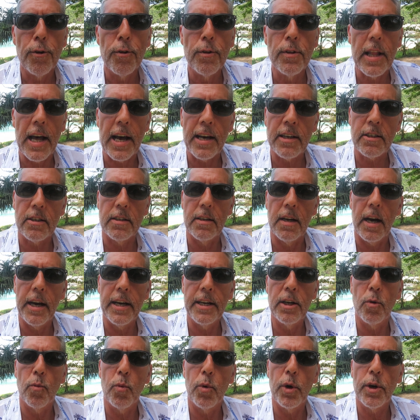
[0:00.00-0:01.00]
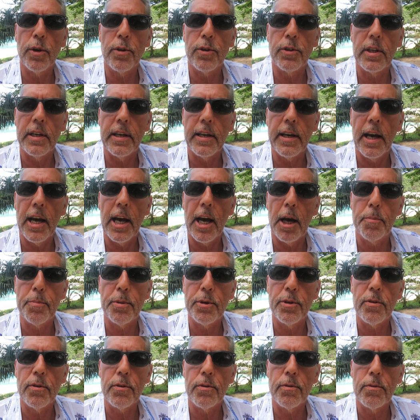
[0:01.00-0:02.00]
Last night a weird thing
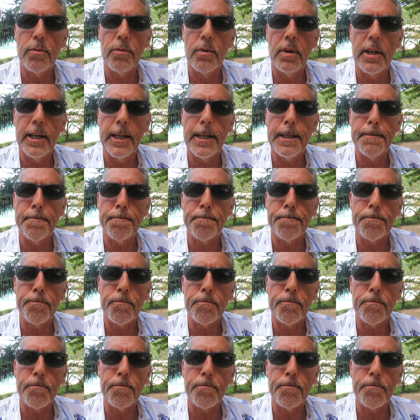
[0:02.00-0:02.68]
happened, right?